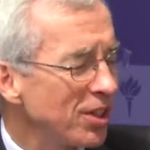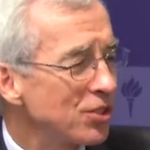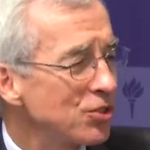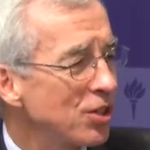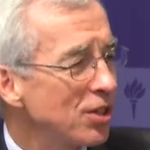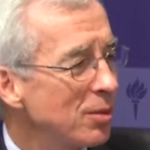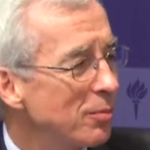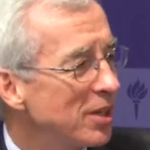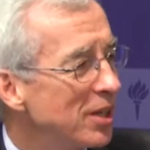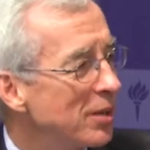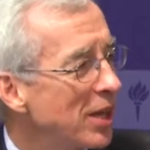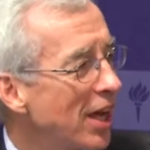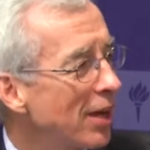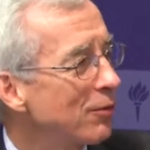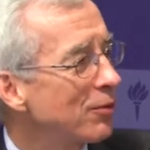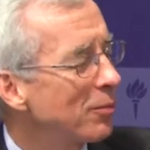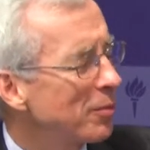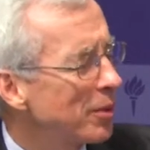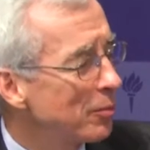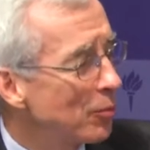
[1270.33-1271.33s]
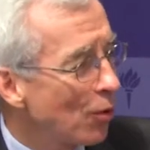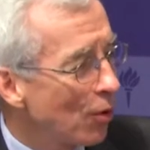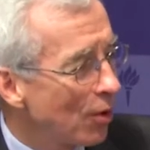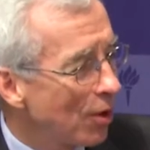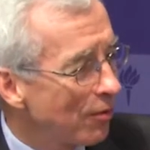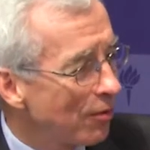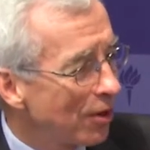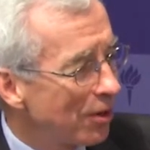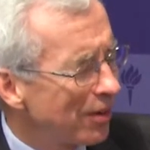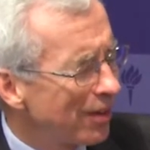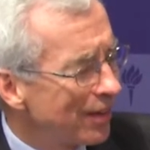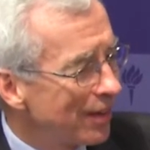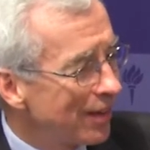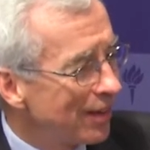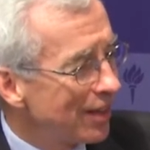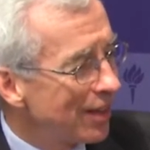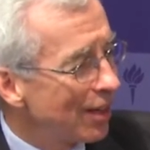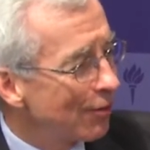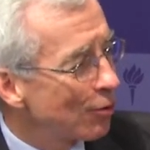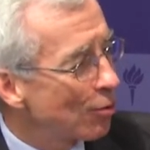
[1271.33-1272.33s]
It's going to be have to be more of a
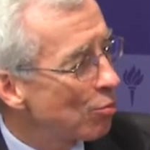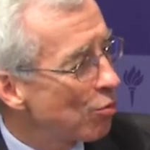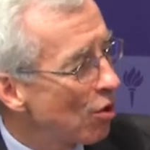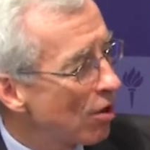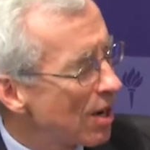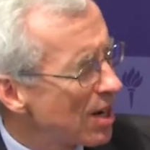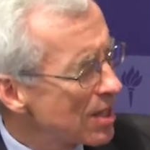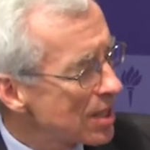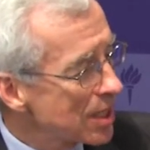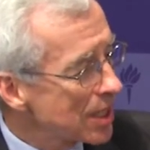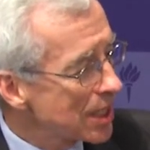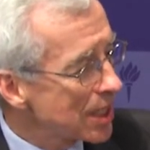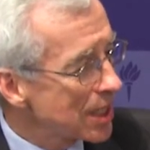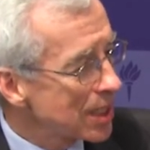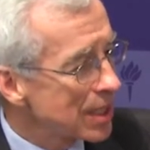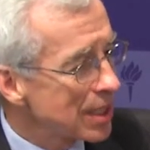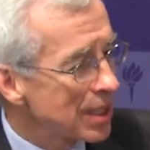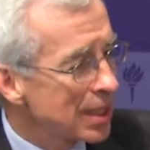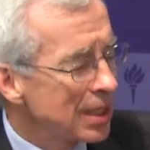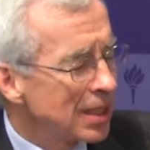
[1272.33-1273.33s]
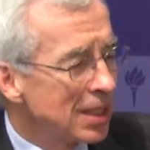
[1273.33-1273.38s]
of a process